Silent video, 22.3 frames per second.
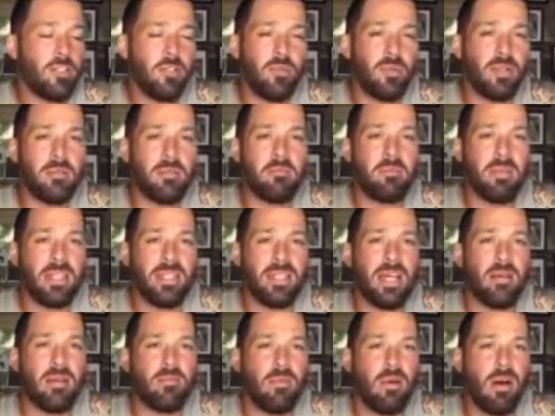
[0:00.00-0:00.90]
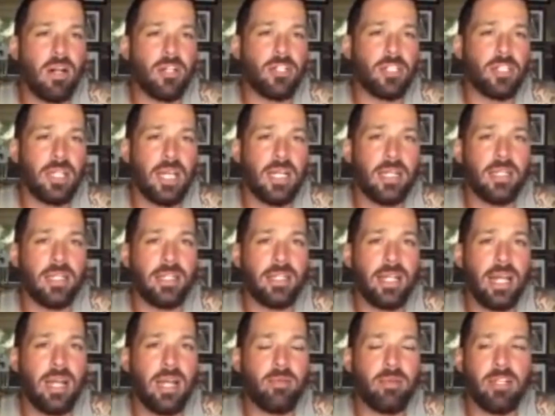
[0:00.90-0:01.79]
it doesn't really mean that much at the end
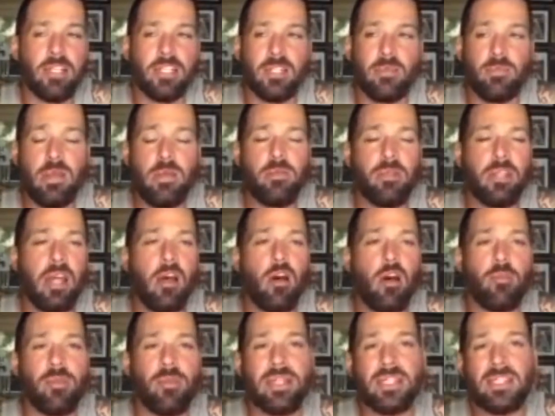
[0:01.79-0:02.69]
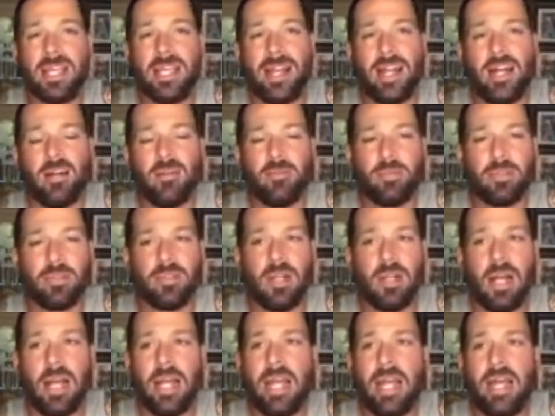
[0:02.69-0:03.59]
of the day, because the people that helped me set up,
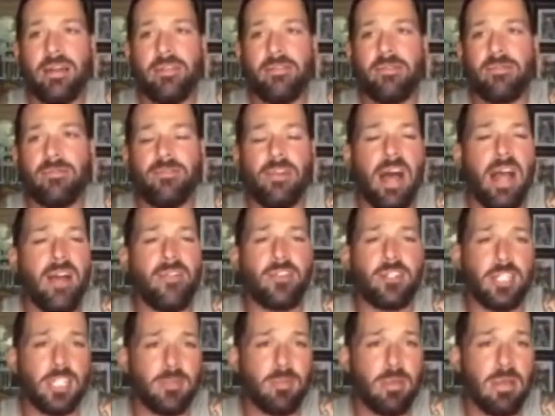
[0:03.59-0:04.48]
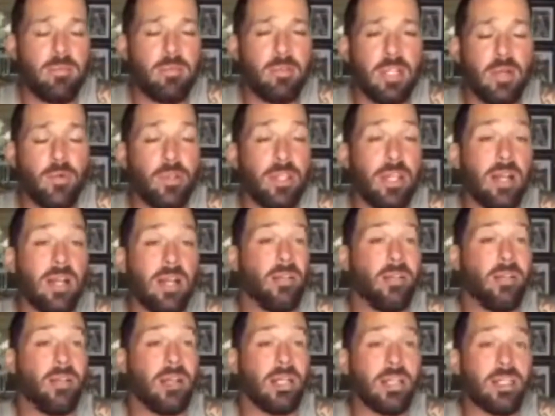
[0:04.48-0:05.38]
I had 5 or 6 people that were there
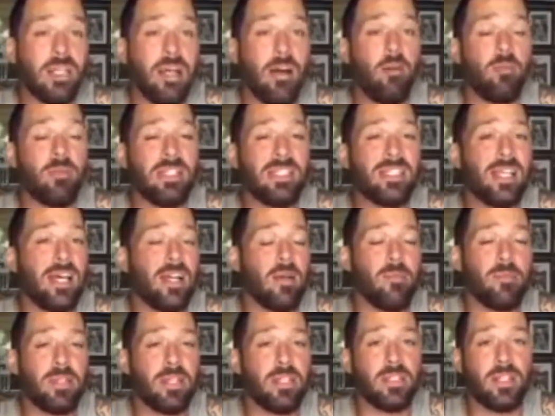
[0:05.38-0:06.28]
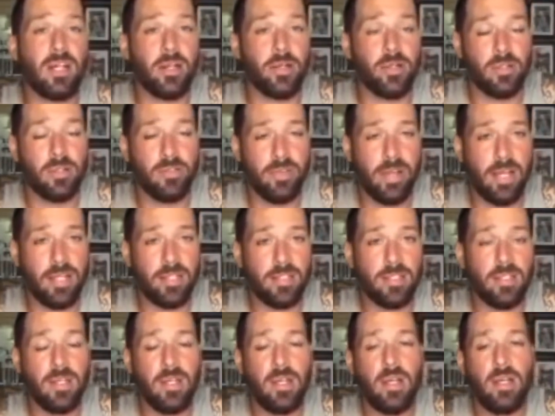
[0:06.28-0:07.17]
early to help me set up the entire
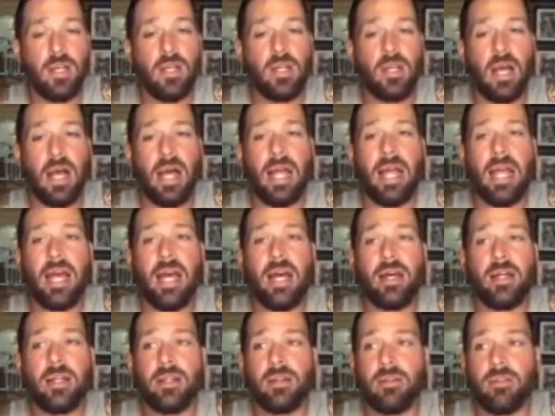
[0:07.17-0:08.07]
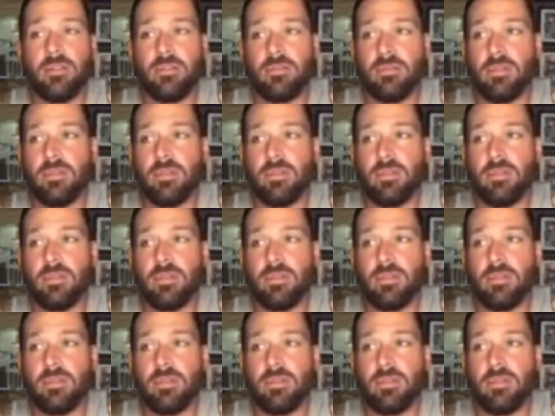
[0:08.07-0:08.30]
event. I had